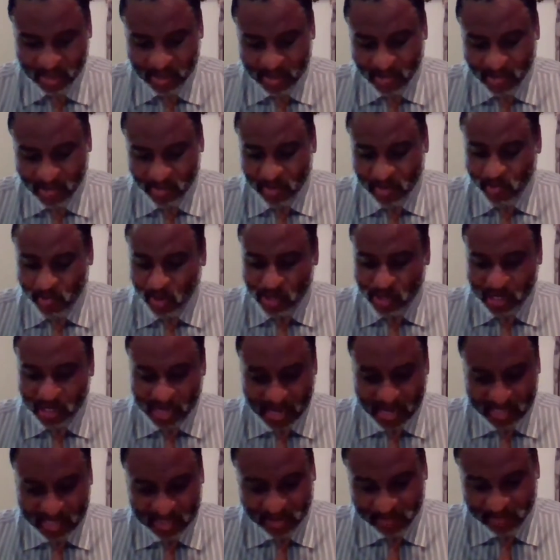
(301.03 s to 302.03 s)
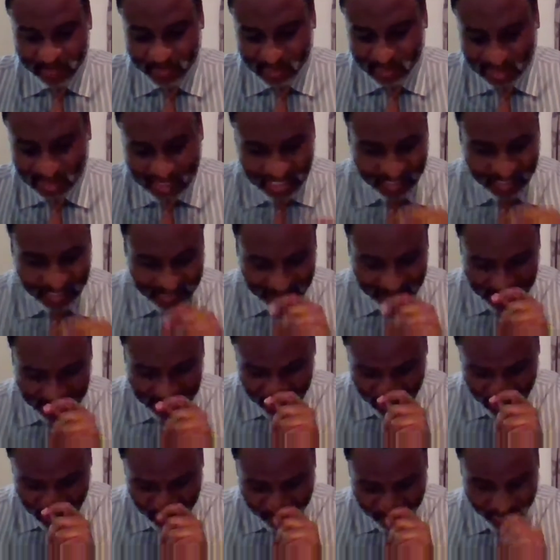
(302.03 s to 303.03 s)
we're modernizing facilities and
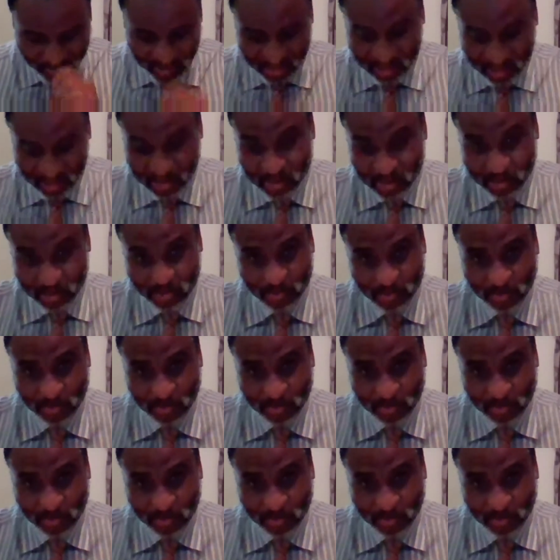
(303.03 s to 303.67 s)
equipment. We're